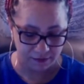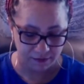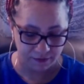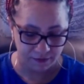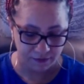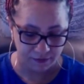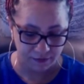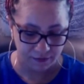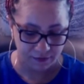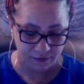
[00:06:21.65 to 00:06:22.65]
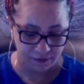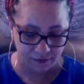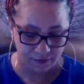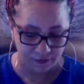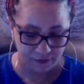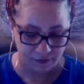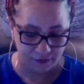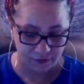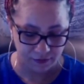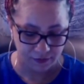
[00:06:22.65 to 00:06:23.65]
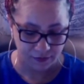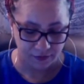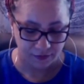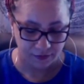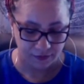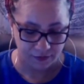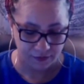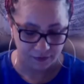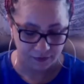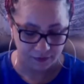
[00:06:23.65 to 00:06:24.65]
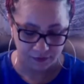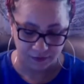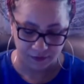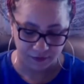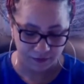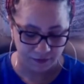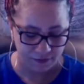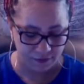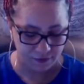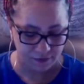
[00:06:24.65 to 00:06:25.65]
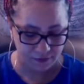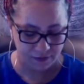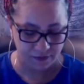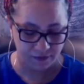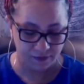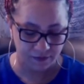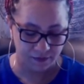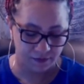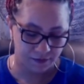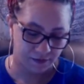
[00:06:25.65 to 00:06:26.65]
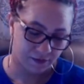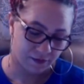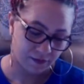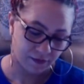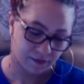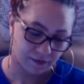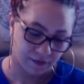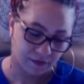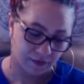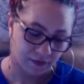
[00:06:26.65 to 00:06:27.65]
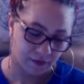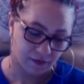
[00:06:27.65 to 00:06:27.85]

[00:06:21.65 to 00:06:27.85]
No one is speaking in this clip.